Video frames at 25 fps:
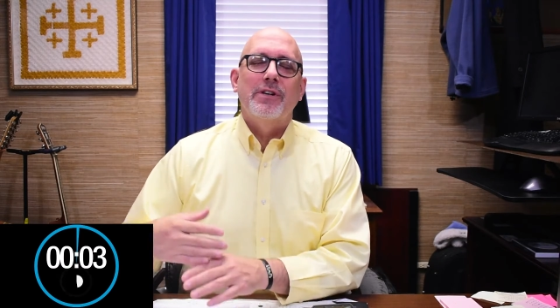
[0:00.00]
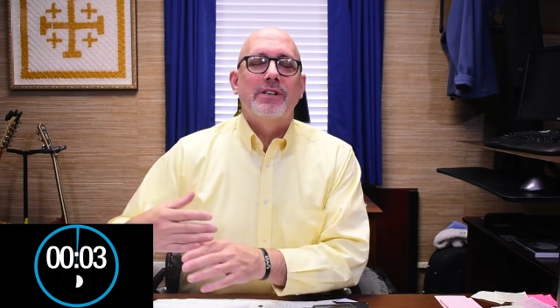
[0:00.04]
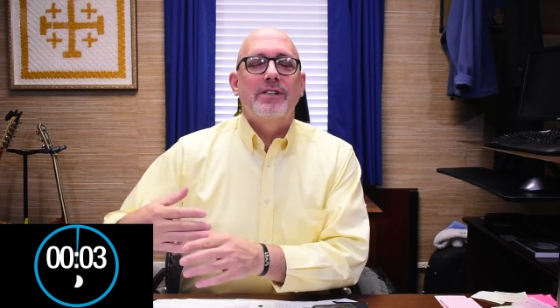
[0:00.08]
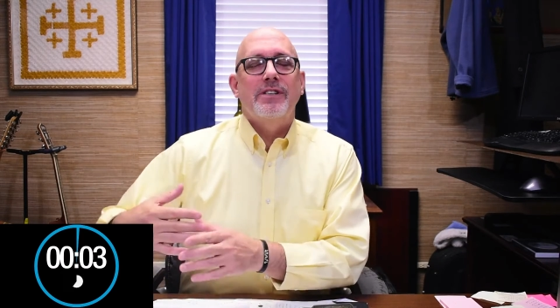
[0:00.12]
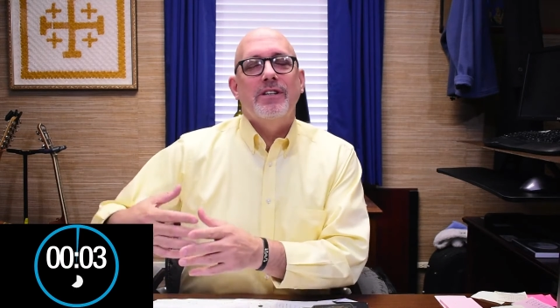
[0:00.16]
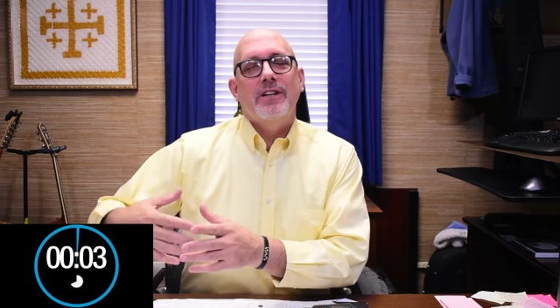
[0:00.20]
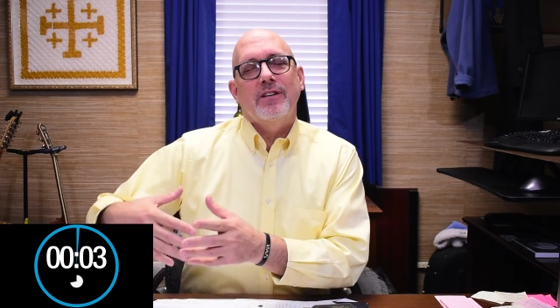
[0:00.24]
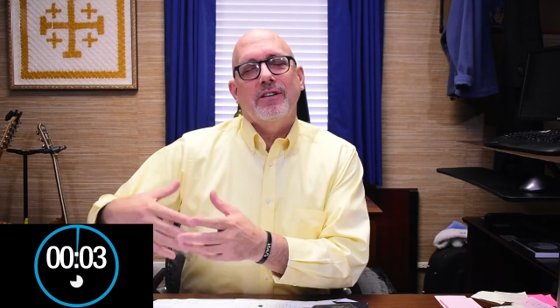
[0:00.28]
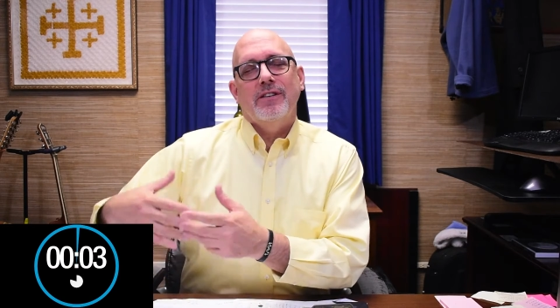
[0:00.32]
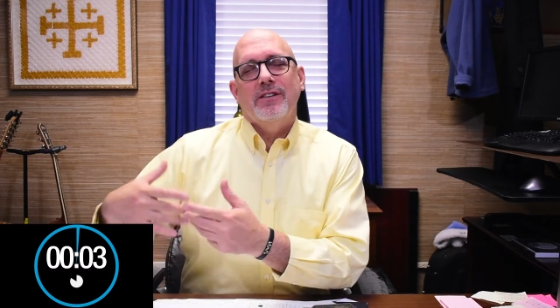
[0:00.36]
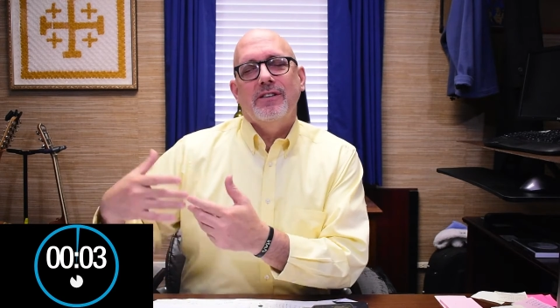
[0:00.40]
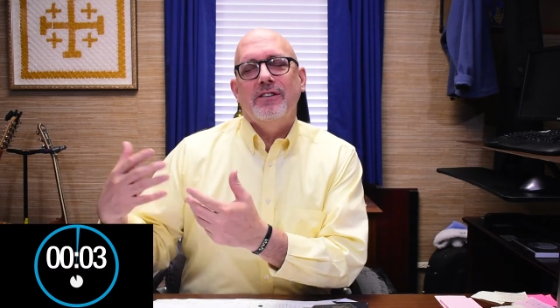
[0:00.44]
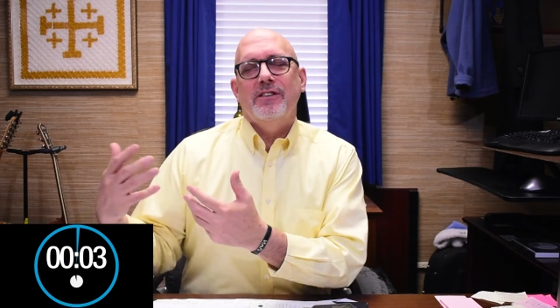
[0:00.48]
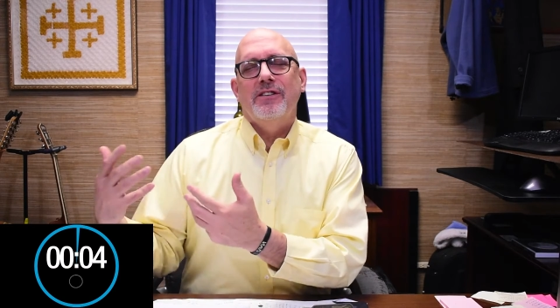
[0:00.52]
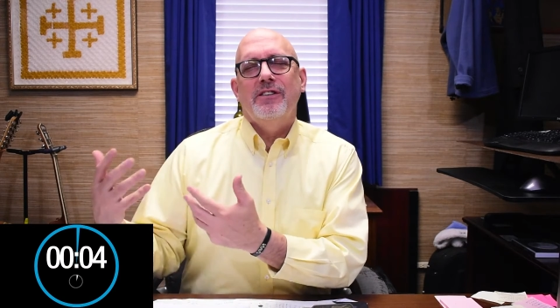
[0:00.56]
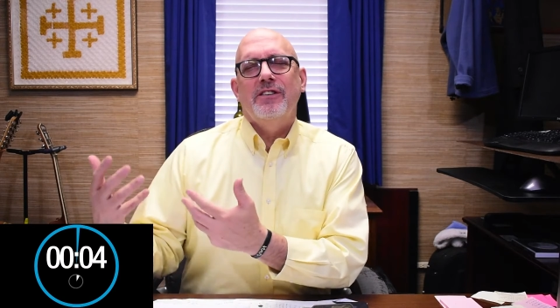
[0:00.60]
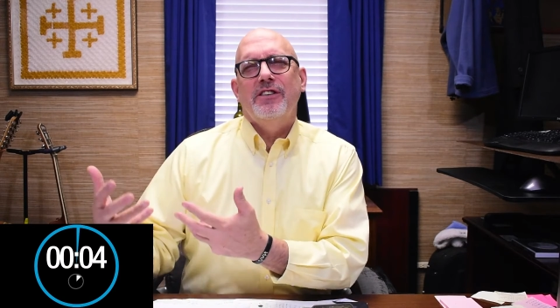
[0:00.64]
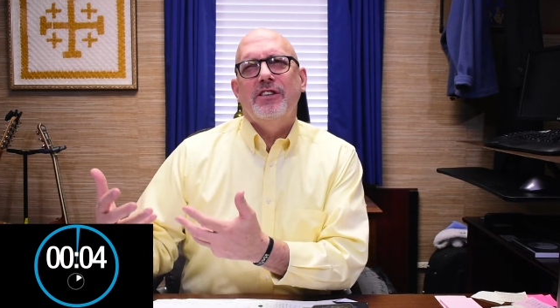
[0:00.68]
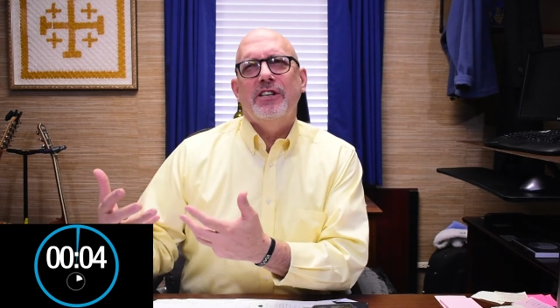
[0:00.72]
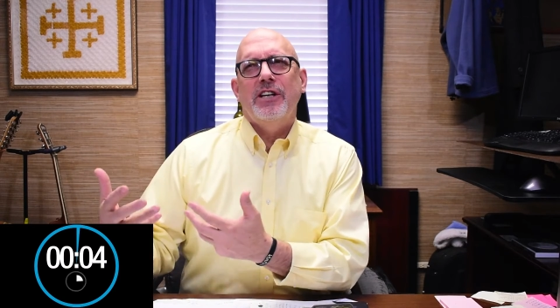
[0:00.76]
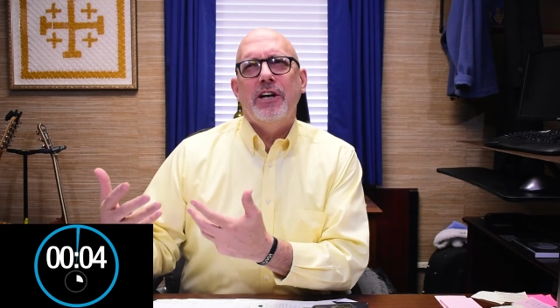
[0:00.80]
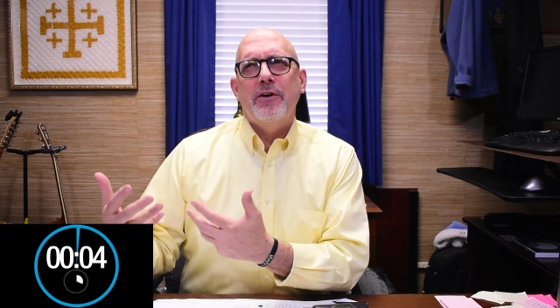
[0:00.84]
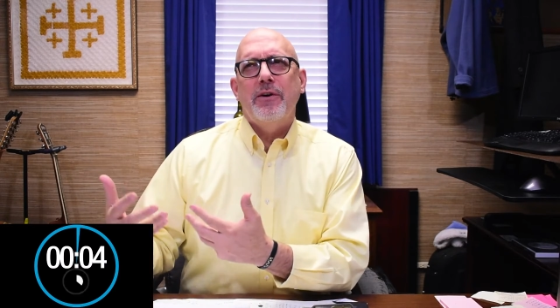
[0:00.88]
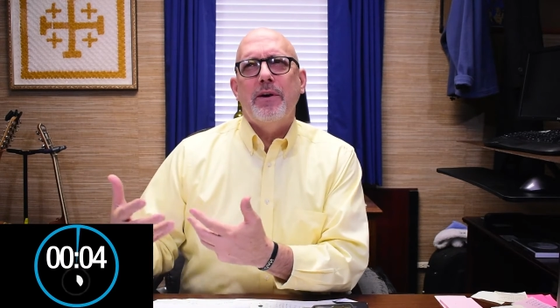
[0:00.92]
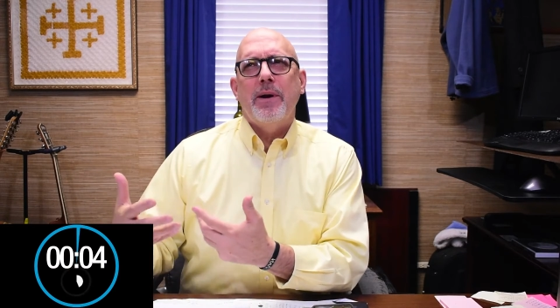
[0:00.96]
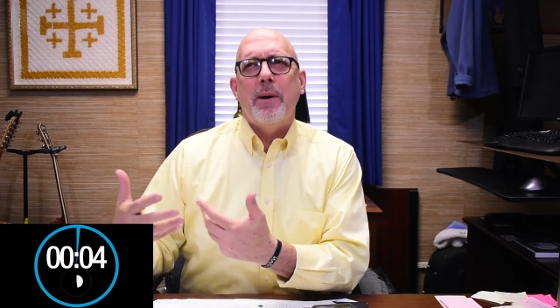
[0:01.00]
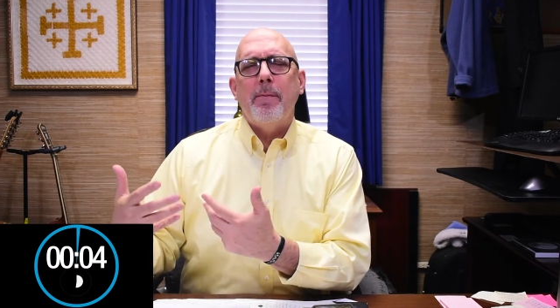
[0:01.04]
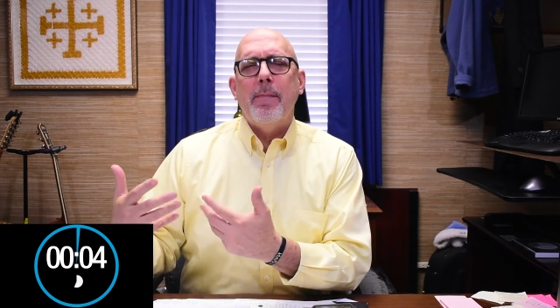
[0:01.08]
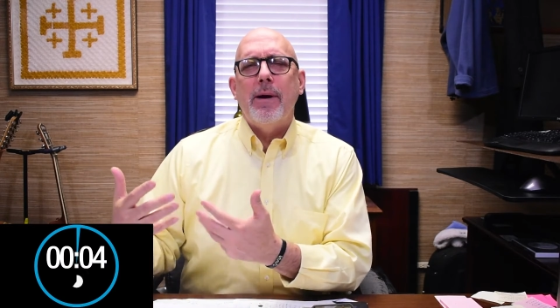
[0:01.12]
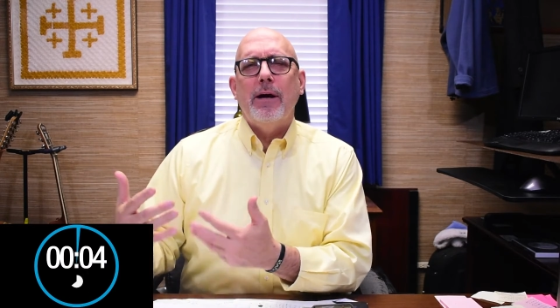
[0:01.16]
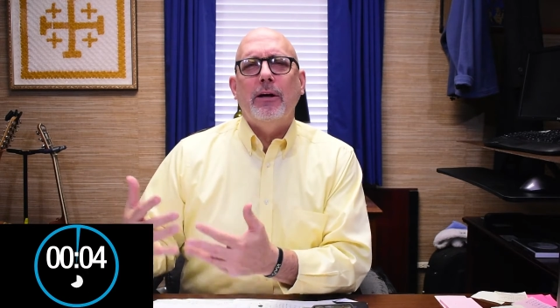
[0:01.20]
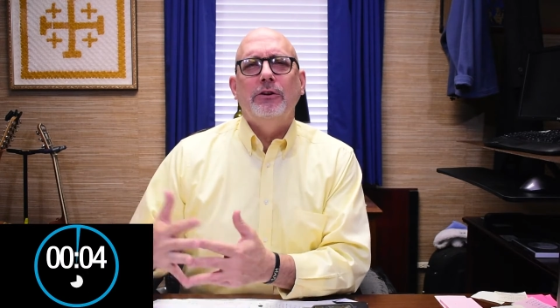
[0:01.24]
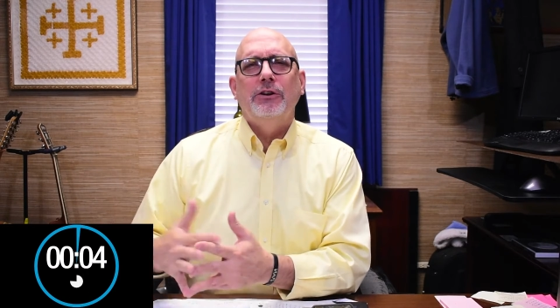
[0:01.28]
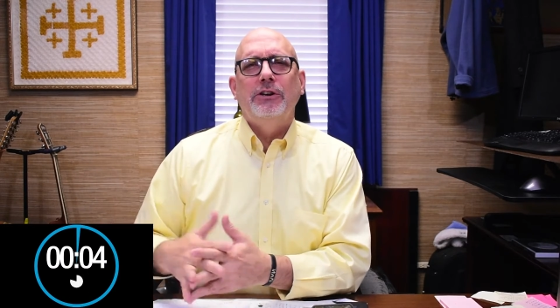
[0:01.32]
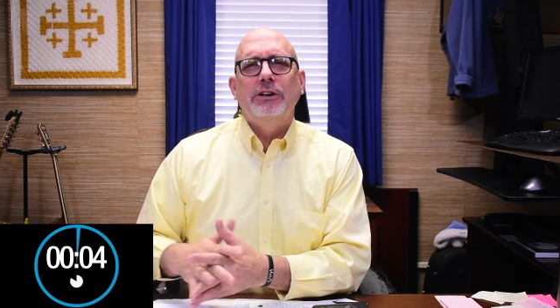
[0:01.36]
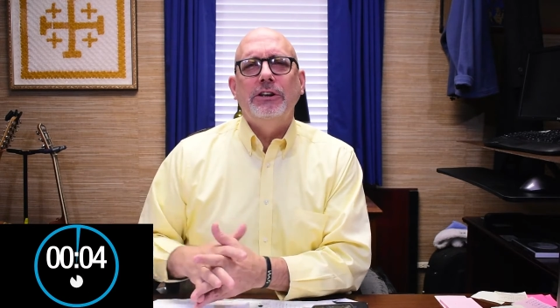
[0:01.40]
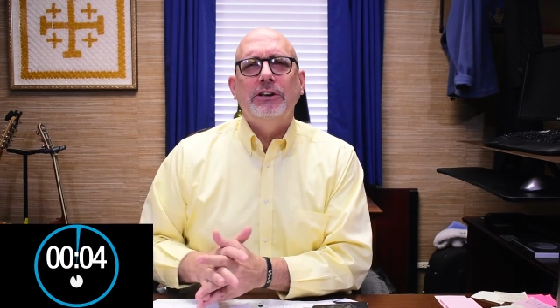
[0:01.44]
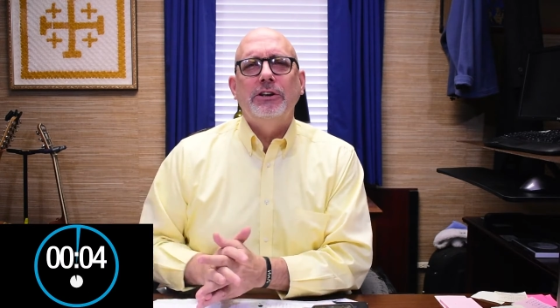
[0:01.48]
and sharing
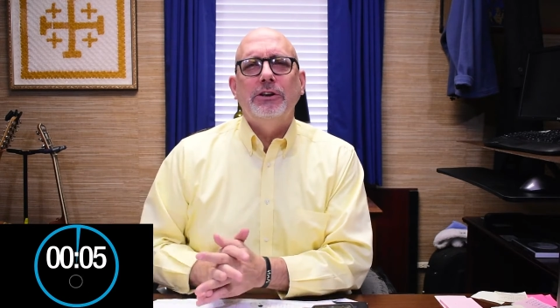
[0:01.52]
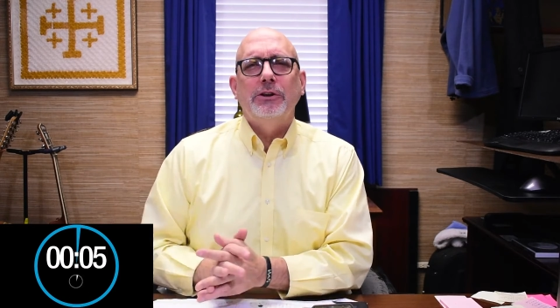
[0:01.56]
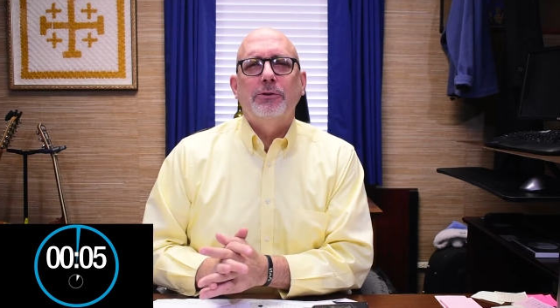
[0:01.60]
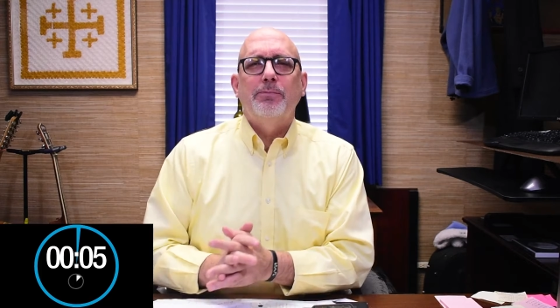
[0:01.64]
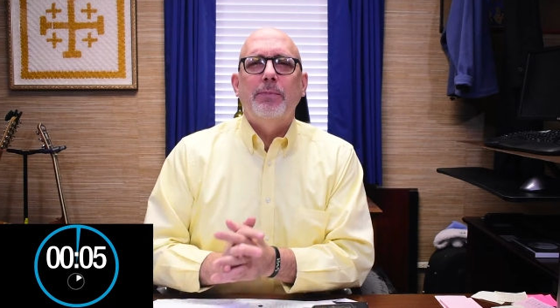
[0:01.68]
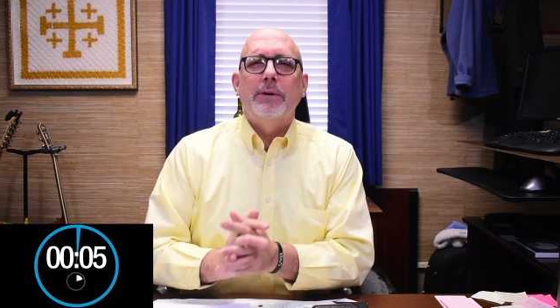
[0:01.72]
about Jesus.